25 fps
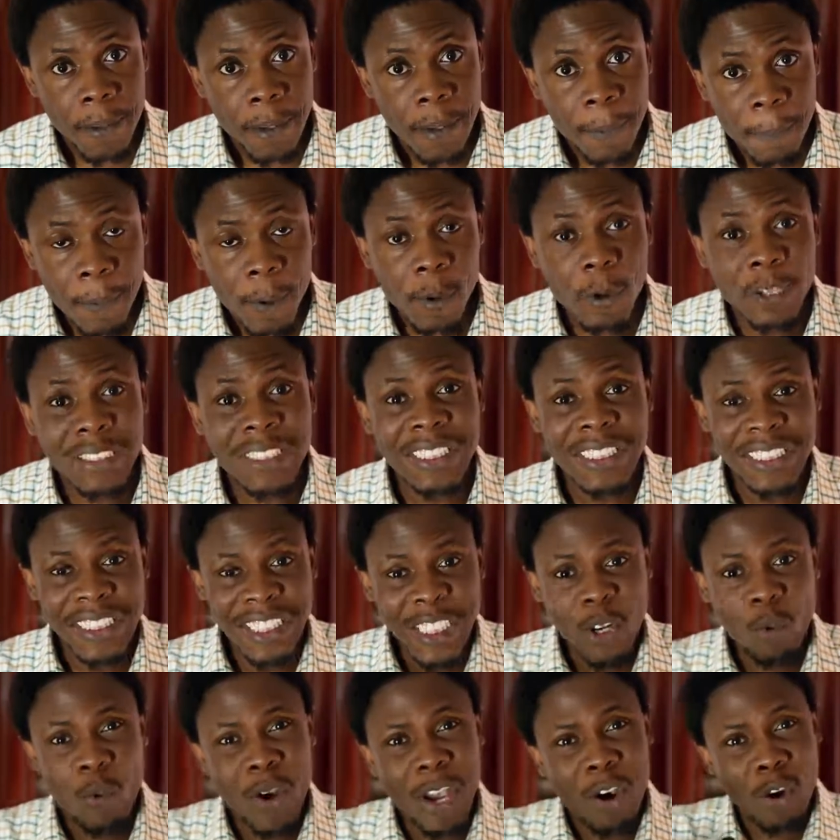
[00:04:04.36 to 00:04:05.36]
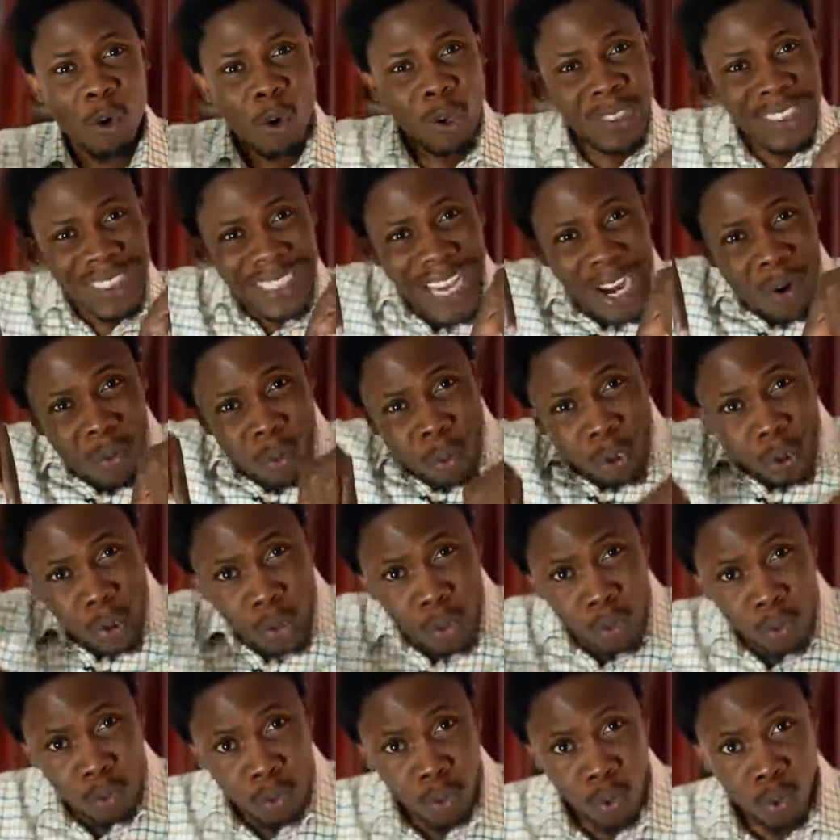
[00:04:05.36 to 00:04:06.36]
Because the thing will cause that one to
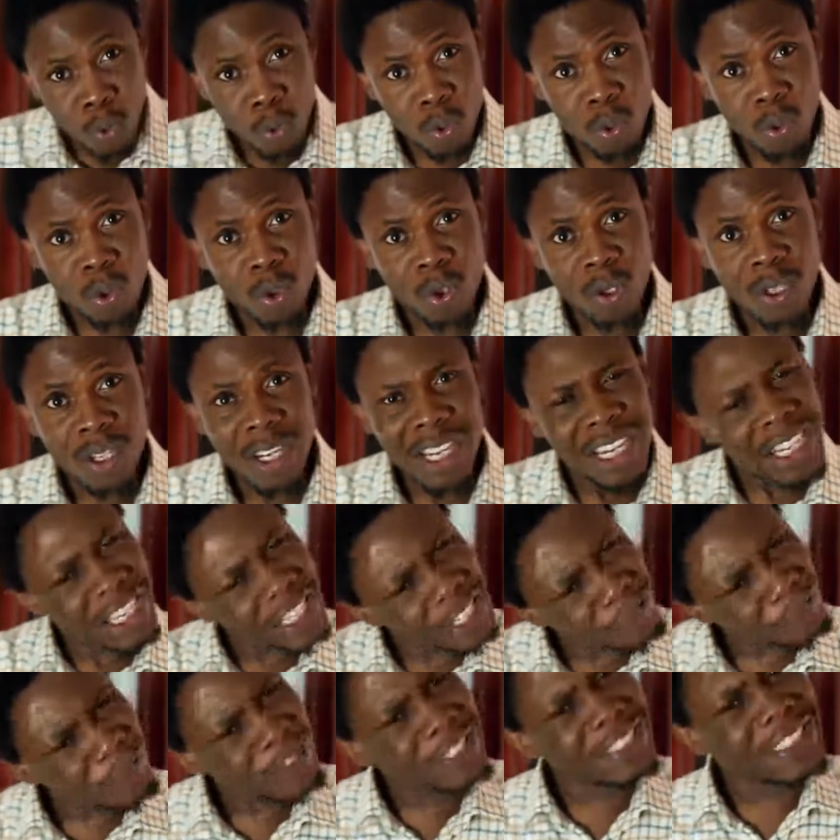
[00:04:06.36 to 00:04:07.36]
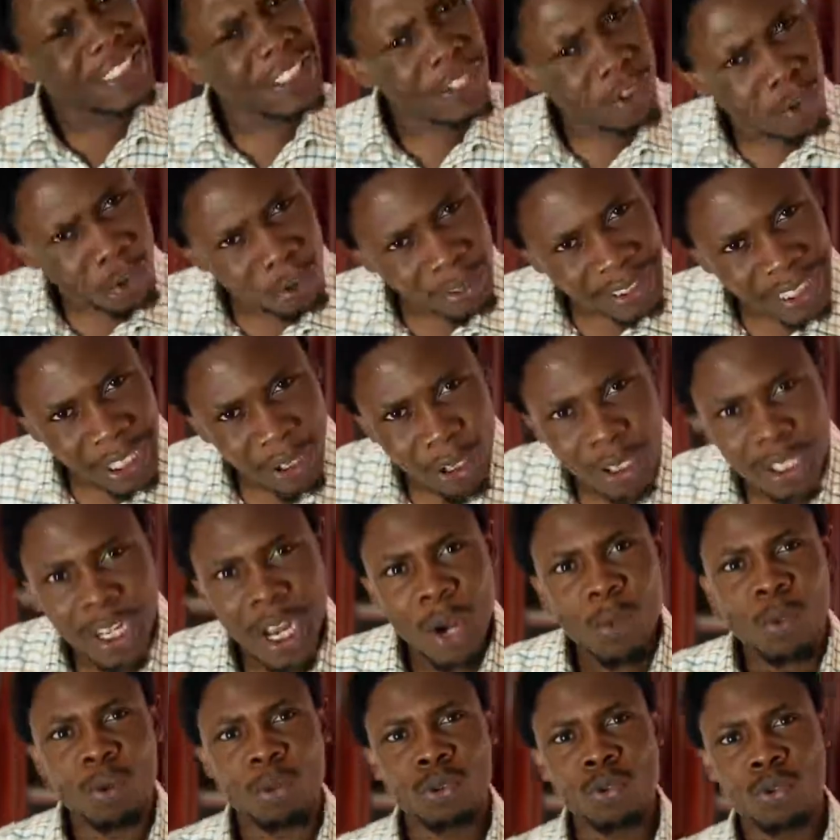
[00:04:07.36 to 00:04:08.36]
grow, if it still cause another
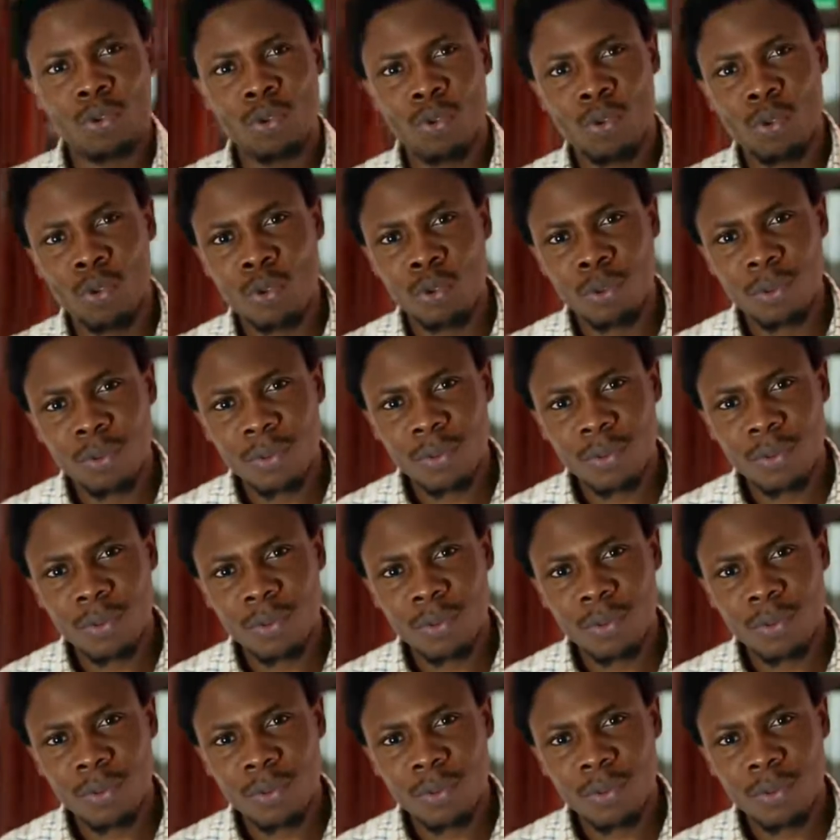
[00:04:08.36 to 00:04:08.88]
one to grow.